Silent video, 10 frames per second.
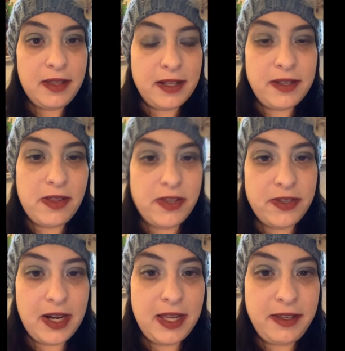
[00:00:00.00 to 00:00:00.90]
That's how the
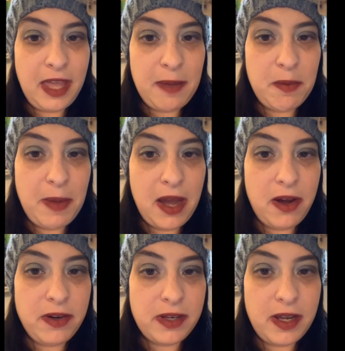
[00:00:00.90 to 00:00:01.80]
Sunnies came
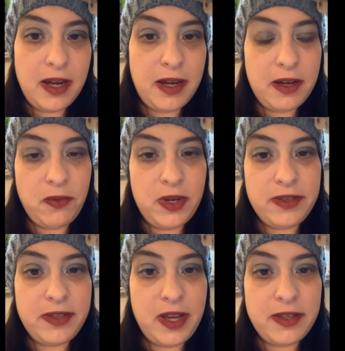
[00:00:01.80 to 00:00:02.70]
about. It
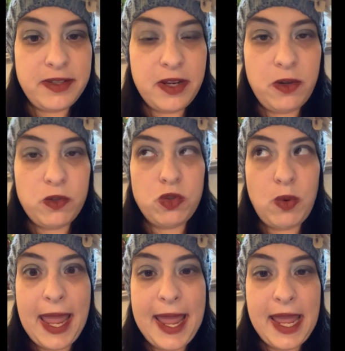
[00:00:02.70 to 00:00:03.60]
was single
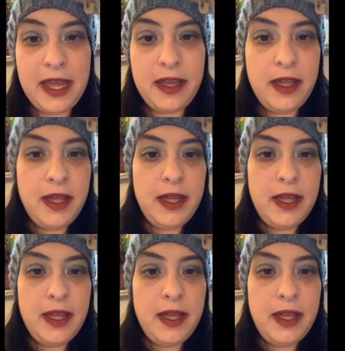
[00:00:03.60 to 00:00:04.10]
swag.